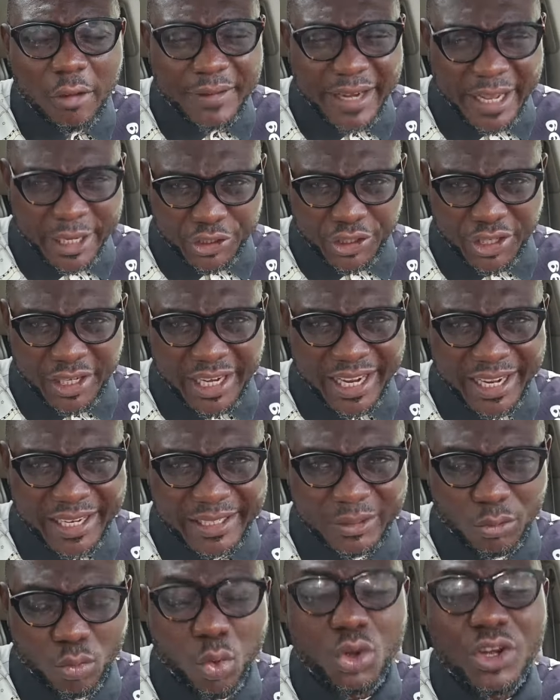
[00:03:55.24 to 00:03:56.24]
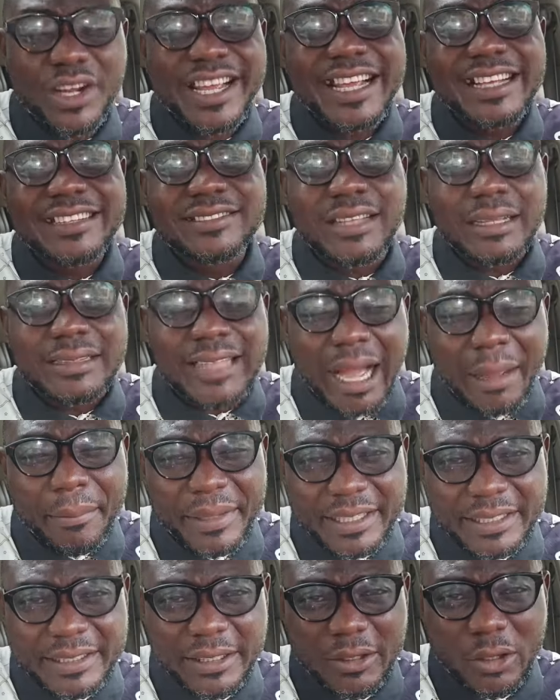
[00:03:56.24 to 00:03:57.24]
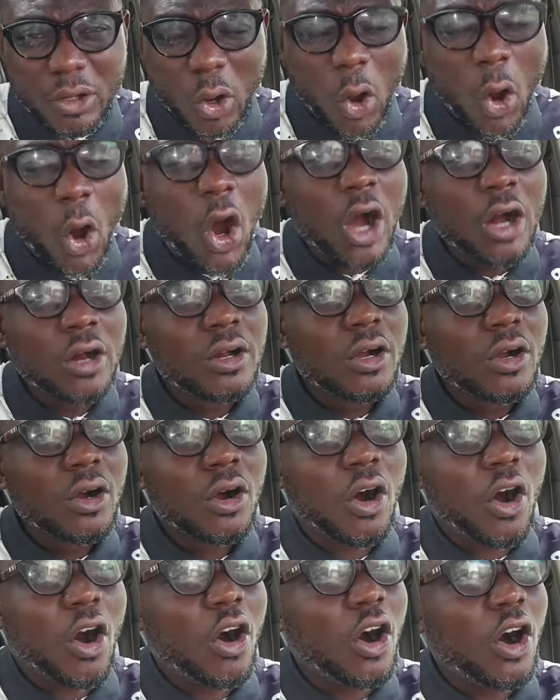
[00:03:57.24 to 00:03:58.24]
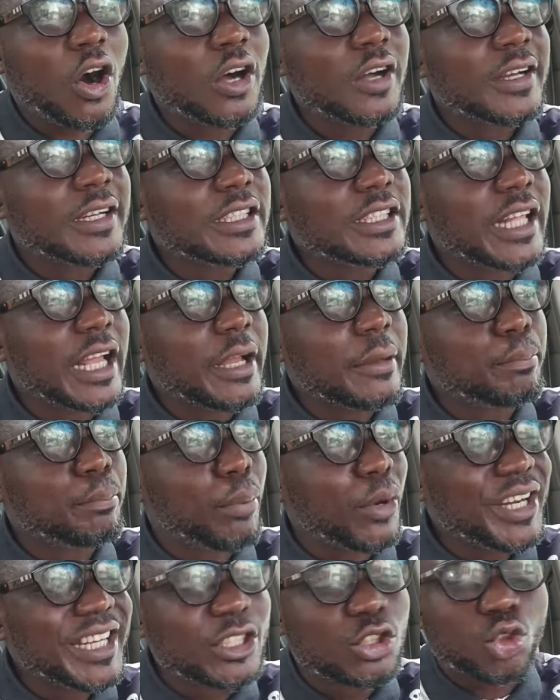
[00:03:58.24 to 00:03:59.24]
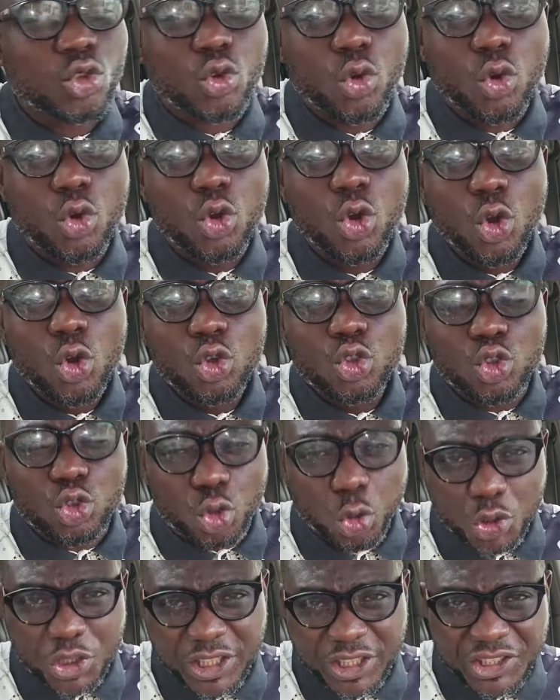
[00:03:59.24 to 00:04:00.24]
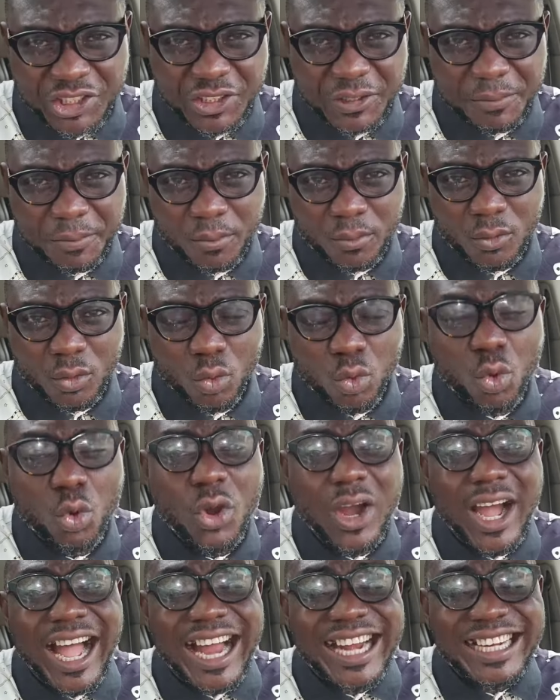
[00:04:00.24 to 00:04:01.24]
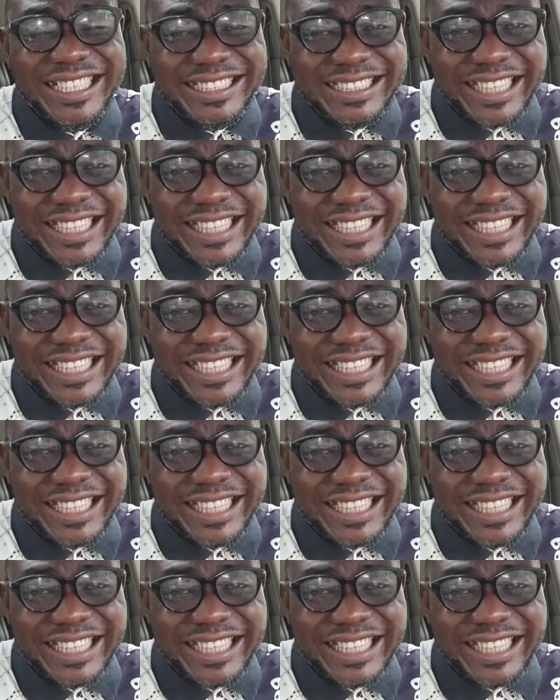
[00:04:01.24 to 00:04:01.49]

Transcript: of Nigeria, who is determined, or the political stooges who are